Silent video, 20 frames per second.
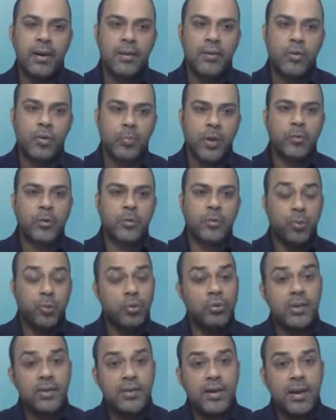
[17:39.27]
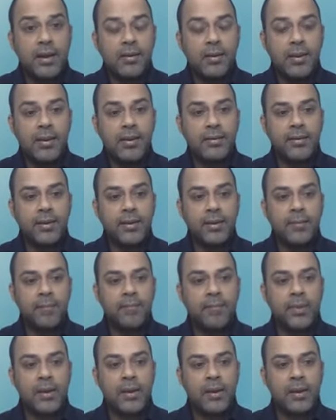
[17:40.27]
To be able to pull this analytics in,
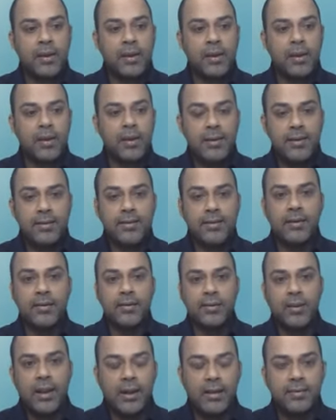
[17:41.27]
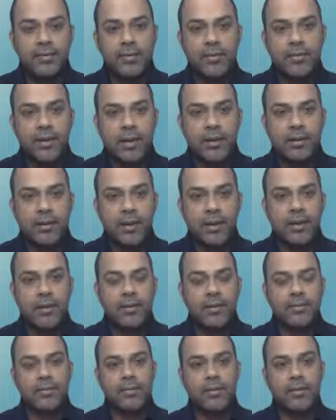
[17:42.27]
decentralize this
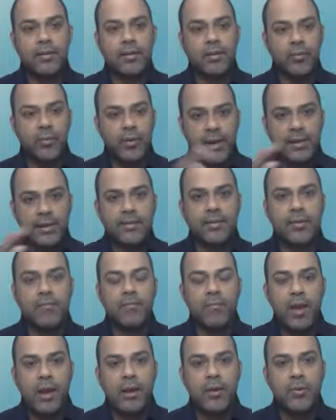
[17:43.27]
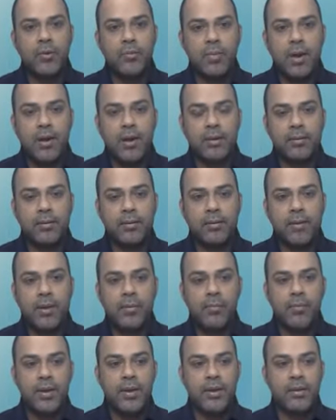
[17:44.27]
analytics, create some value market
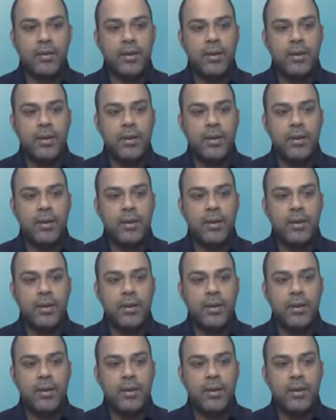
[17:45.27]
around it,